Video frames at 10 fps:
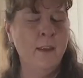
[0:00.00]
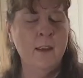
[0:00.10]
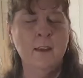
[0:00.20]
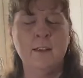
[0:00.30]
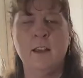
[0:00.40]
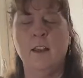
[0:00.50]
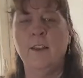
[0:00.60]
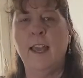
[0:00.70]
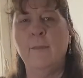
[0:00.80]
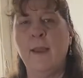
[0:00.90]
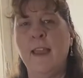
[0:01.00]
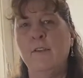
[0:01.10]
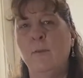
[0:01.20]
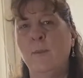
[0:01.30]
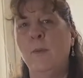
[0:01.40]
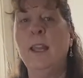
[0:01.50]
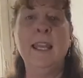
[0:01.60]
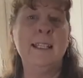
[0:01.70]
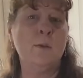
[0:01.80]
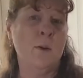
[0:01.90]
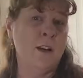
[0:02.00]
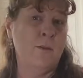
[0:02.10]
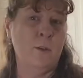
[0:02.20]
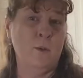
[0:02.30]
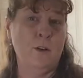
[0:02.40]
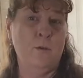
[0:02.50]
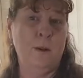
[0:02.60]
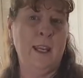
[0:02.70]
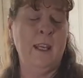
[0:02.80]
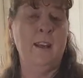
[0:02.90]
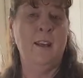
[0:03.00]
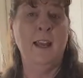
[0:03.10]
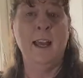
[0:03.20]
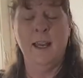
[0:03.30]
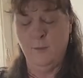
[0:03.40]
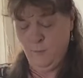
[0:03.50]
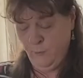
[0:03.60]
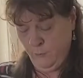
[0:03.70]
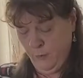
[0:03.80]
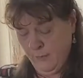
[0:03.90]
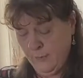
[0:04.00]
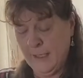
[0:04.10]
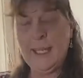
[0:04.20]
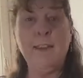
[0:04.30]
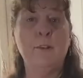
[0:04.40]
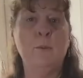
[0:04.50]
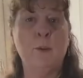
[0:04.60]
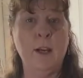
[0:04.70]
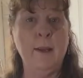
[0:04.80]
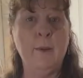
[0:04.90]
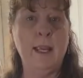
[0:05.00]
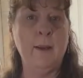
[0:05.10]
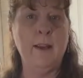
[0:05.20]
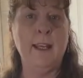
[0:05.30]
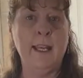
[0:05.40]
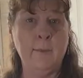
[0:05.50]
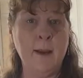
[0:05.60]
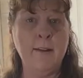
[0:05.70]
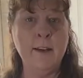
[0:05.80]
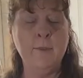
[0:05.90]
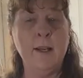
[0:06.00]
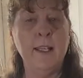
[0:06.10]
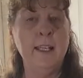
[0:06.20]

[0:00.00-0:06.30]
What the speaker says: so they may have, at least one of them would have been probably even getting married, but